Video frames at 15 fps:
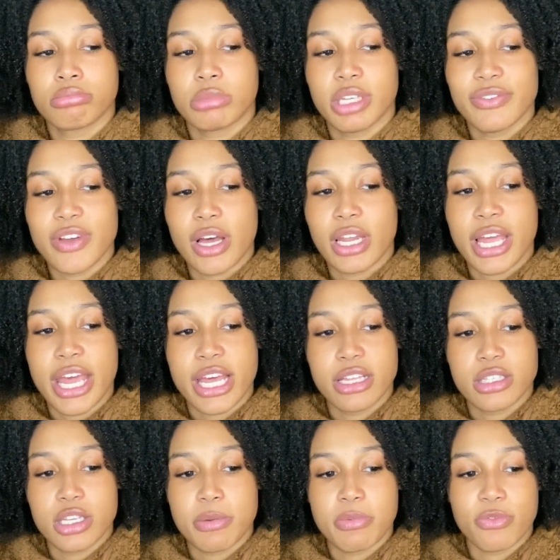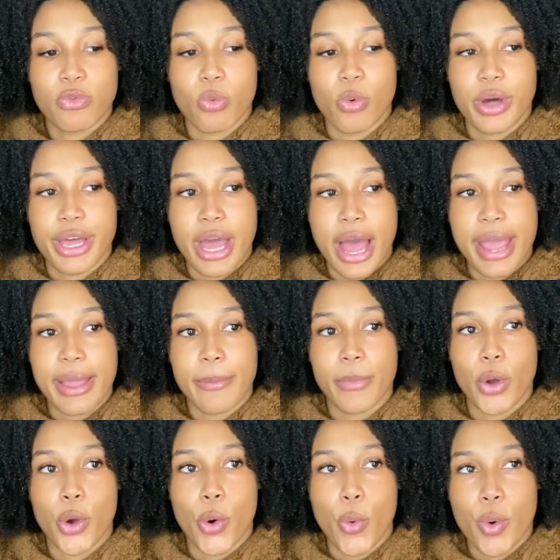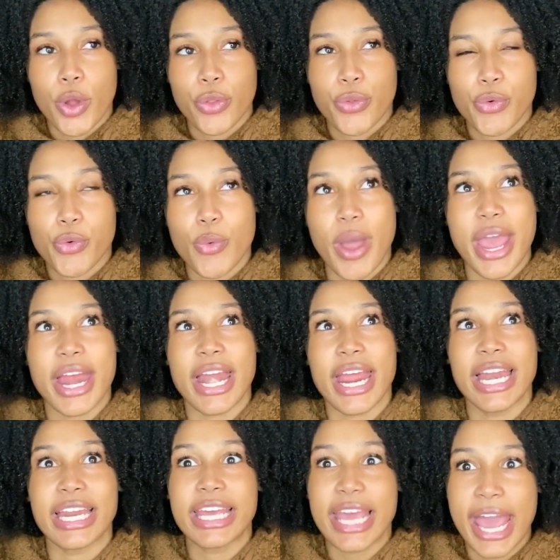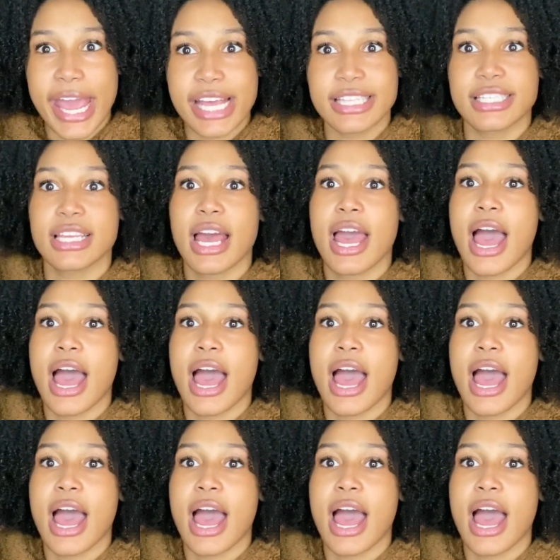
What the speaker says: give y'all a heads up of what I am going through, and in case